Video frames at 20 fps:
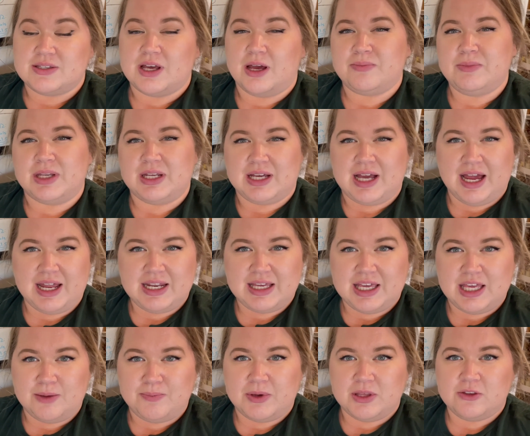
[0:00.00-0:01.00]
I'm gonna kind of
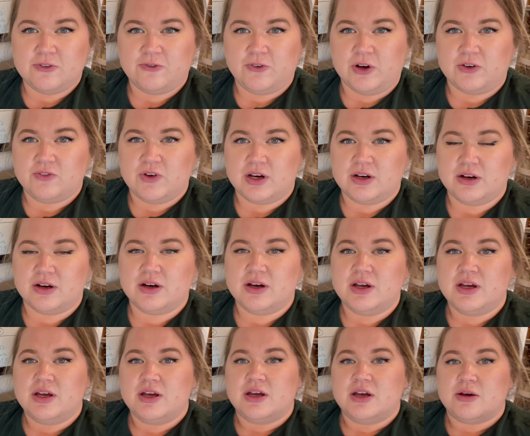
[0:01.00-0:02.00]
keep it in the front runner,
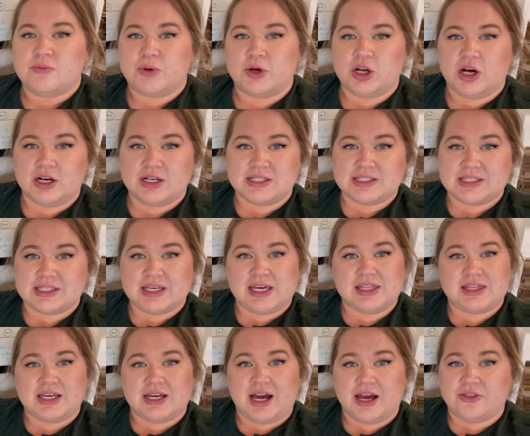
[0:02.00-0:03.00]
but honestly, I
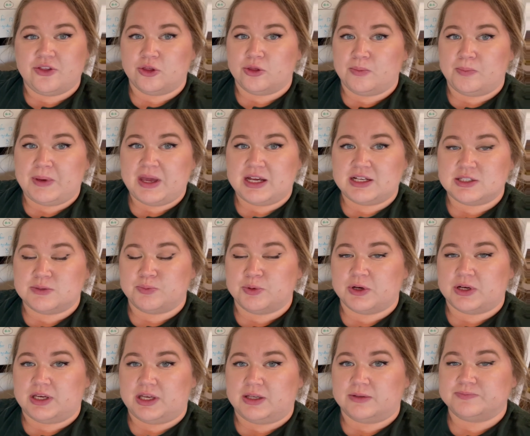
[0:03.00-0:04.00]
think either the baked
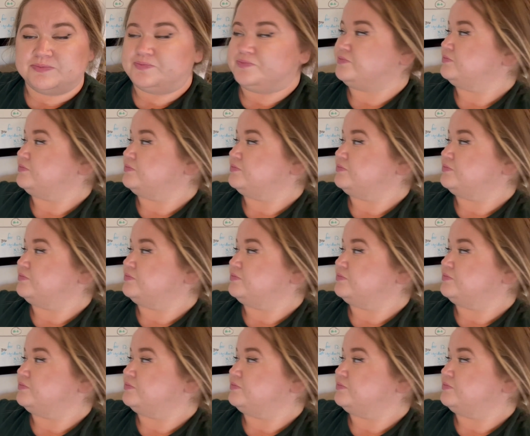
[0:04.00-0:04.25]
brie